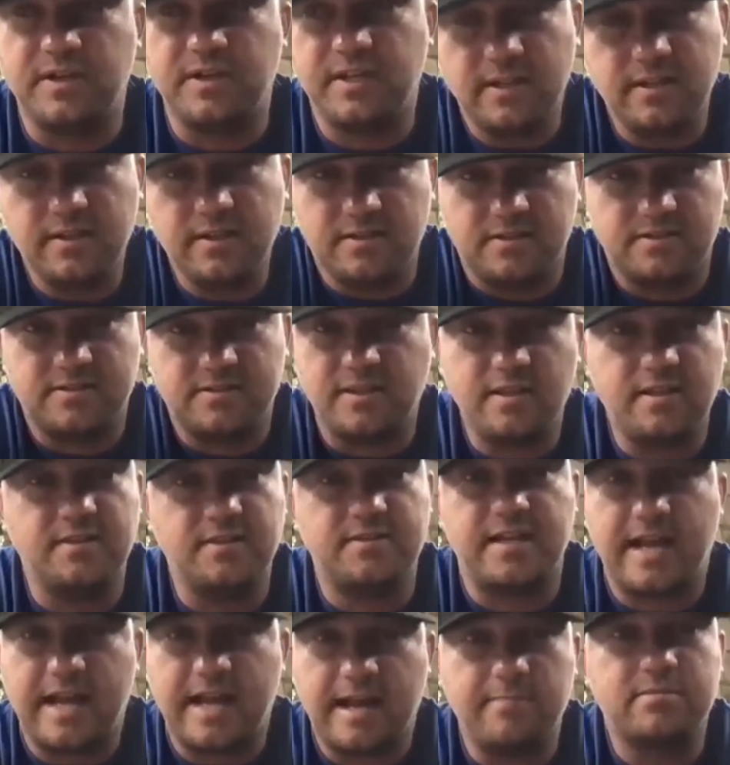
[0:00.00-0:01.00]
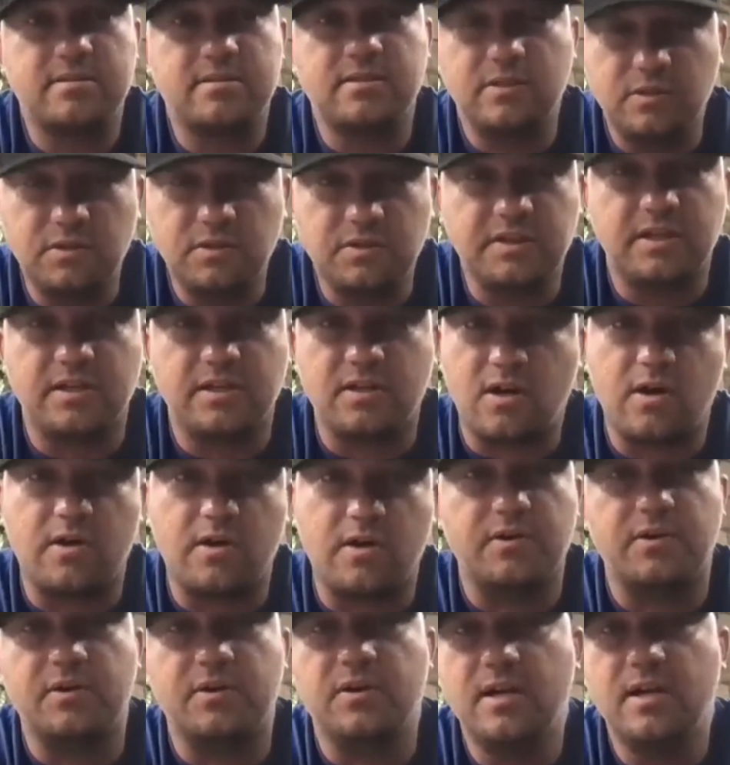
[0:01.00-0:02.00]
It is absolutely an
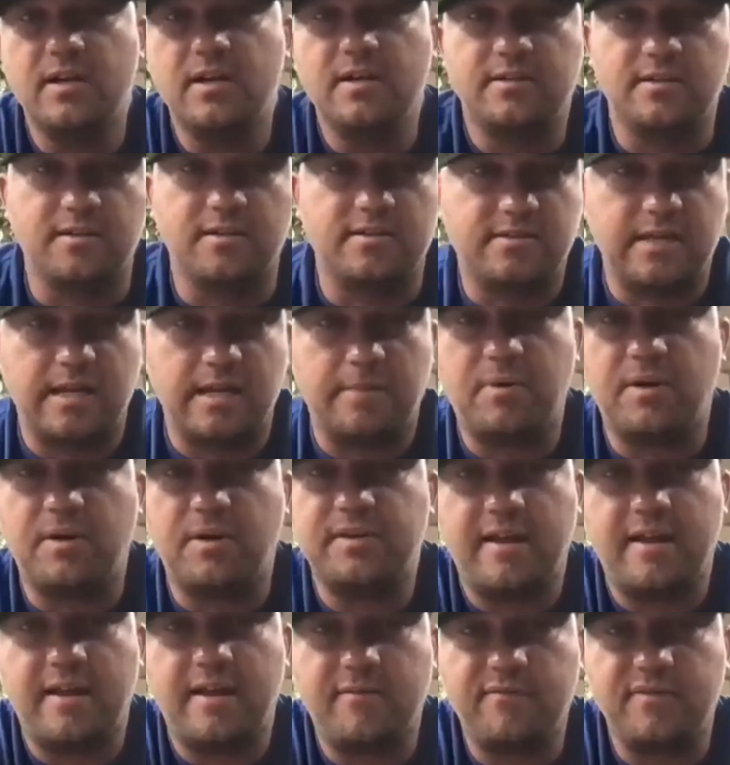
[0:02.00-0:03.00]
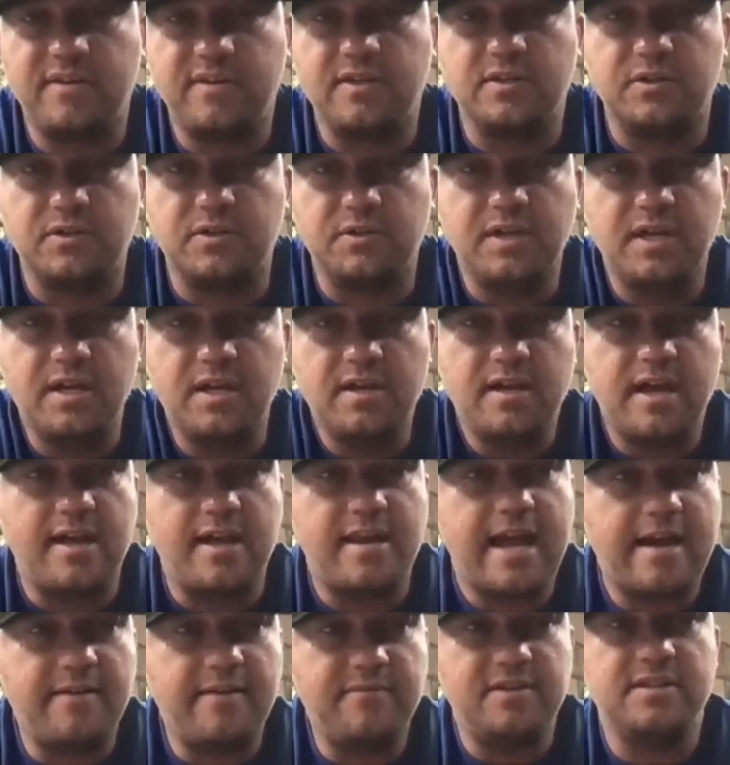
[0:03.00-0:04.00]
honor to step on that field and
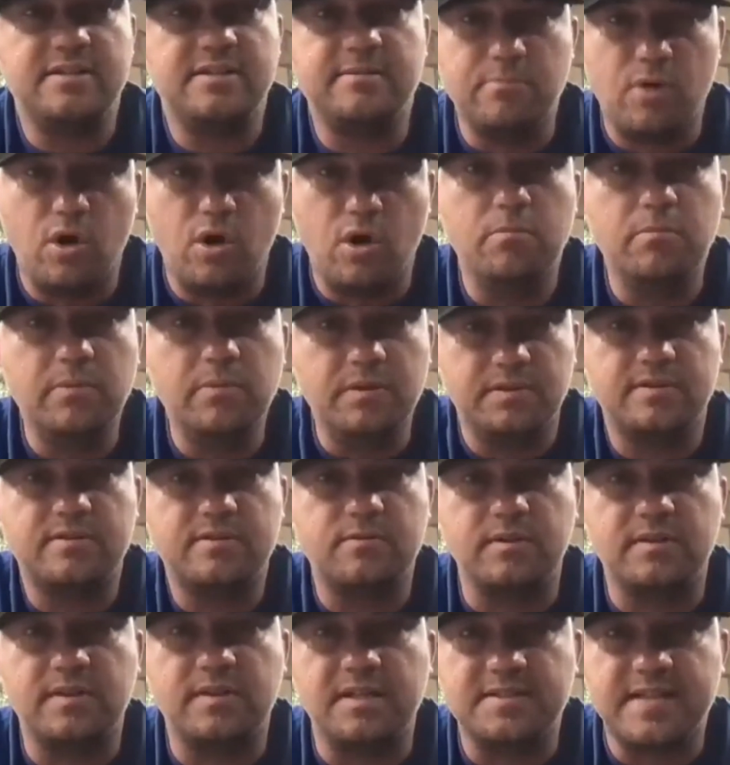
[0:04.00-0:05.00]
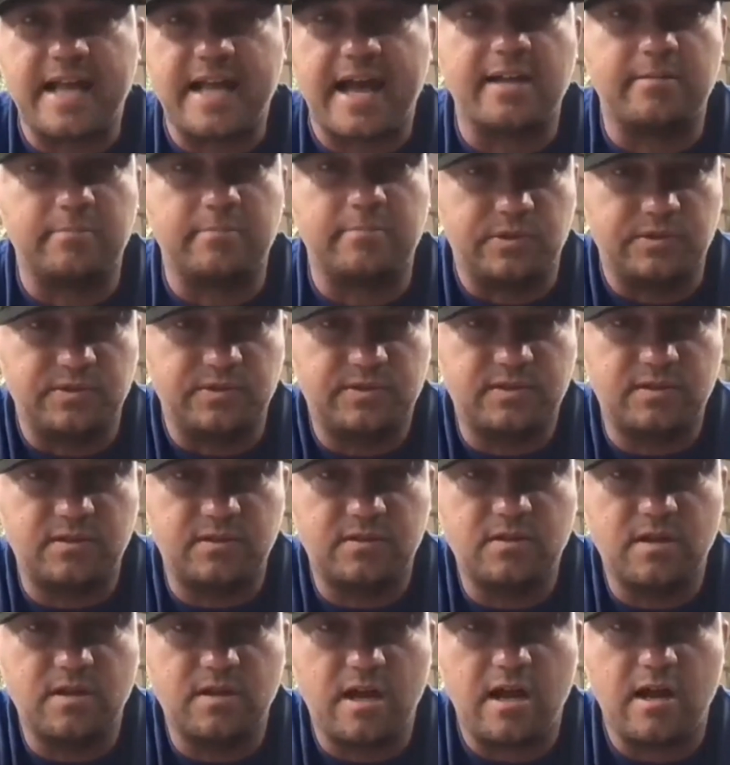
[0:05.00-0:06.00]
have these moments with these animals,
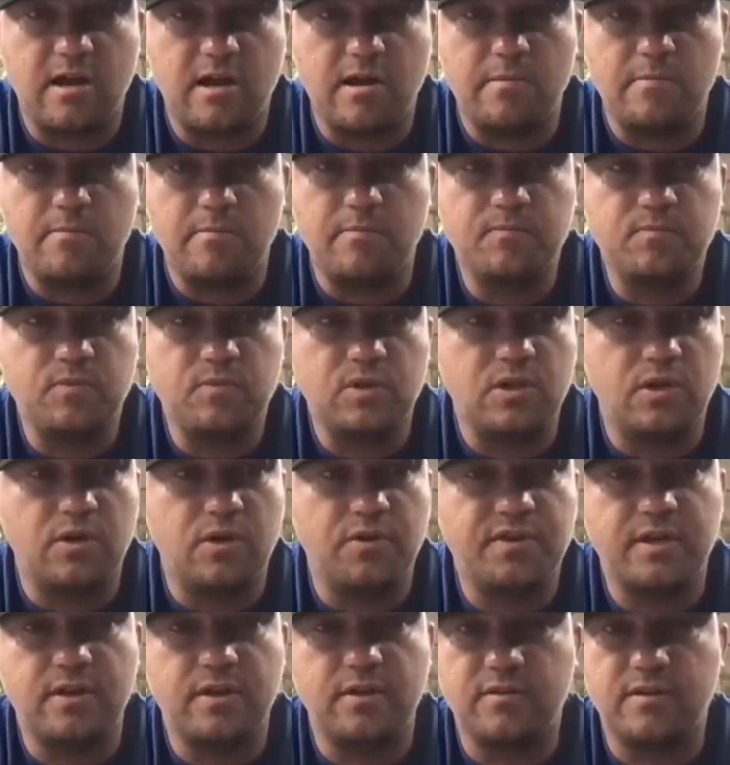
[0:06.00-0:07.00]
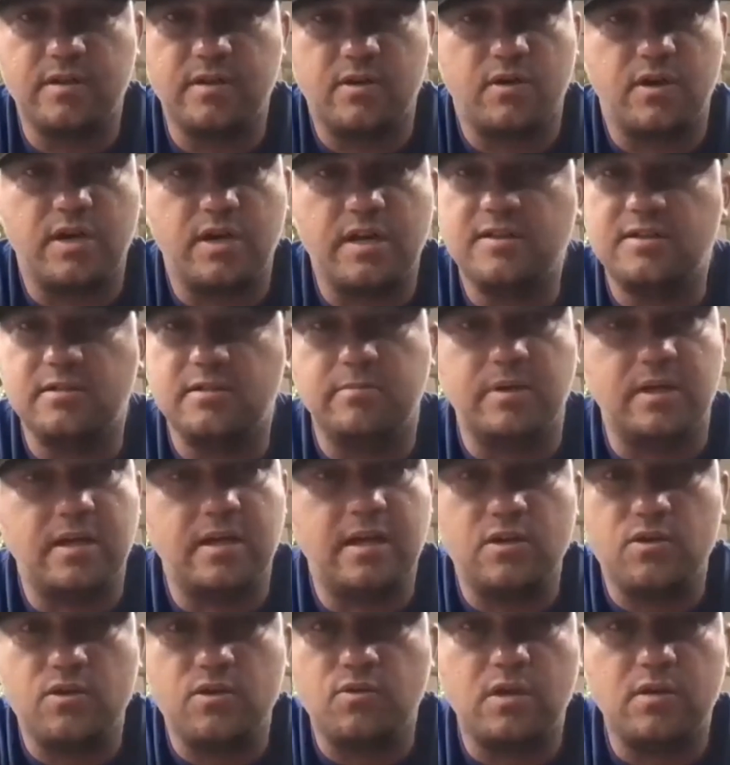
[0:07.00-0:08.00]
that are intimate,
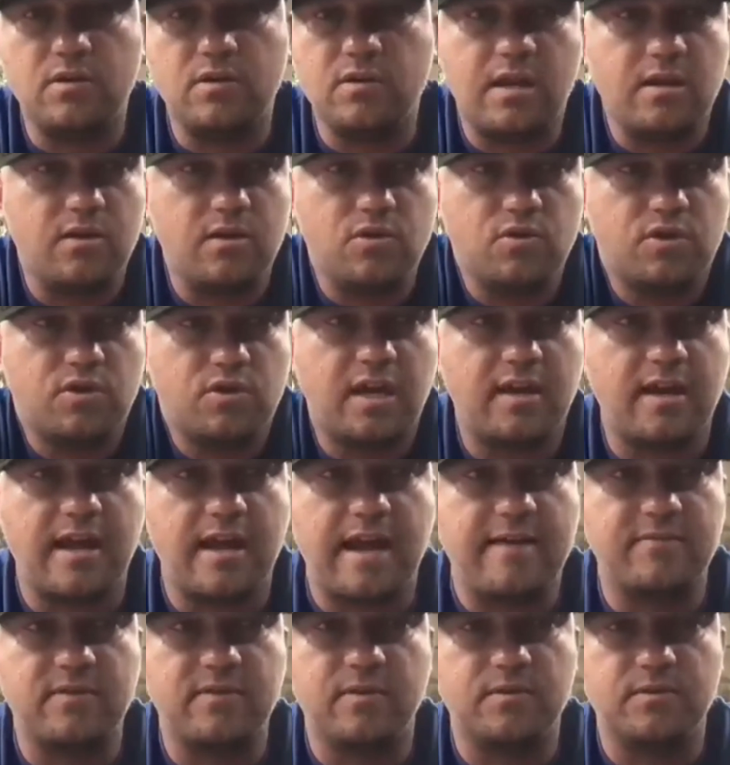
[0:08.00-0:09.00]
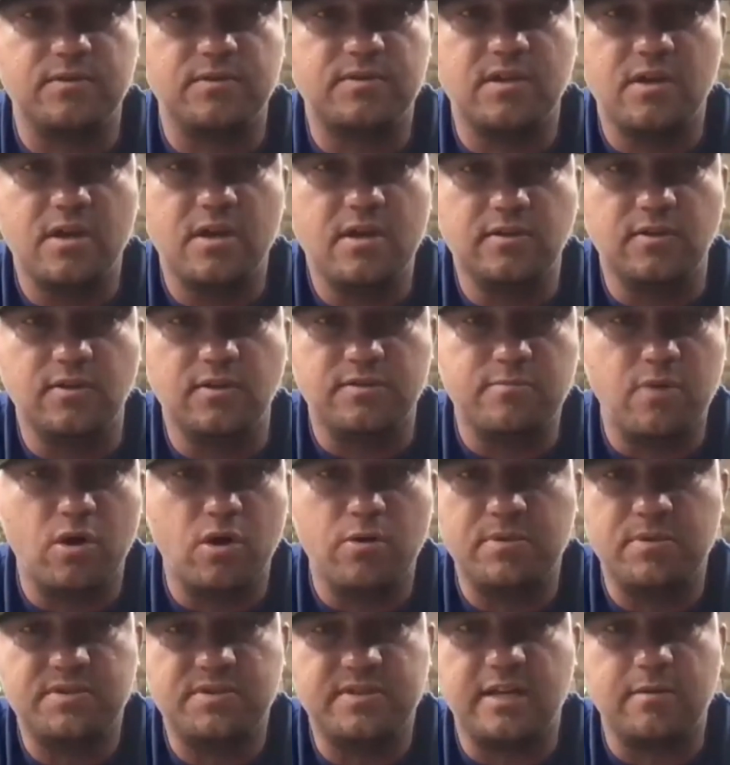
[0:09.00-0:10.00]
and you can't have those
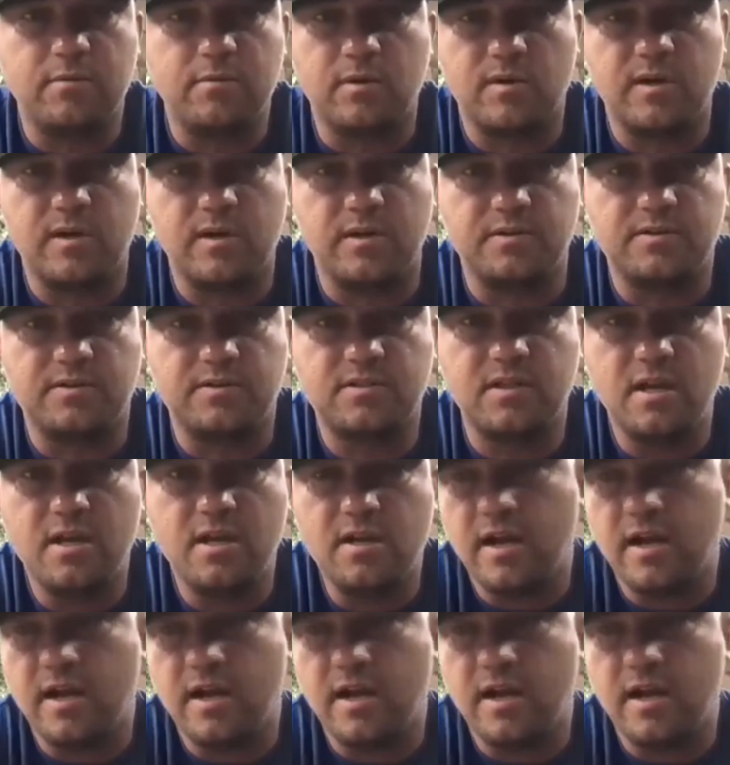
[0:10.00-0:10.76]
moments anywhere else.